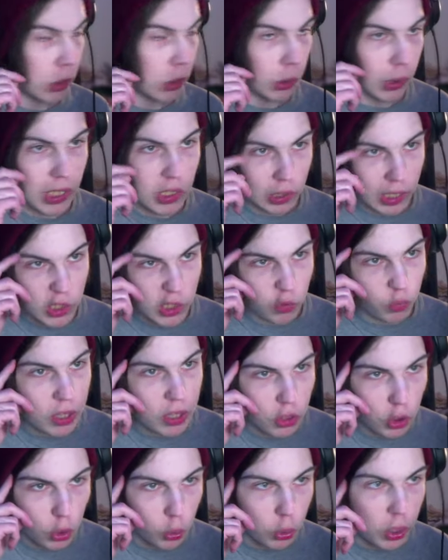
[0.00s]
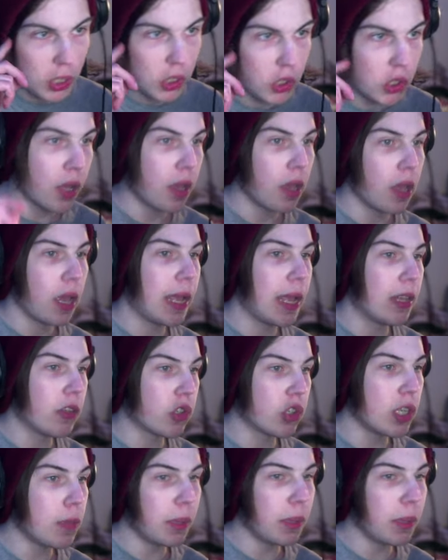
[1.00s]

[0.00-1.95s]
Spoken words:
So let's read through this and see,